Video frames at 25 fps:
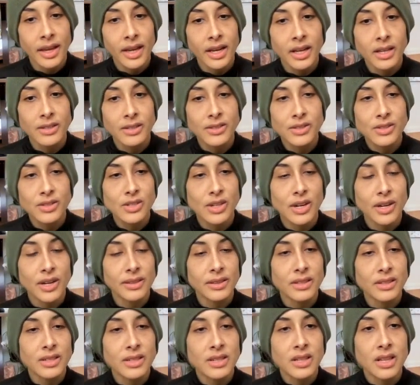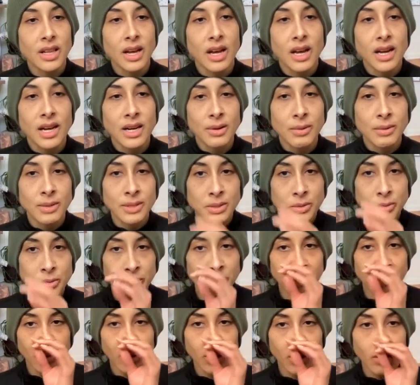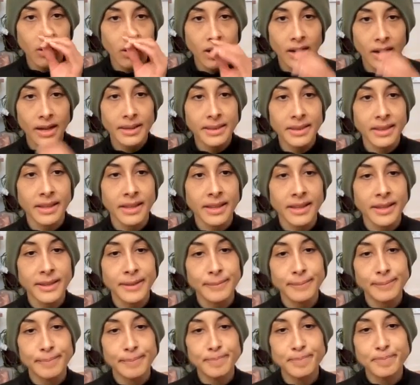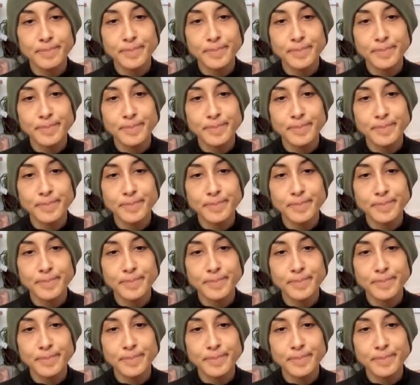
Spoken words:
And I'll start the clock once we've all gotten there.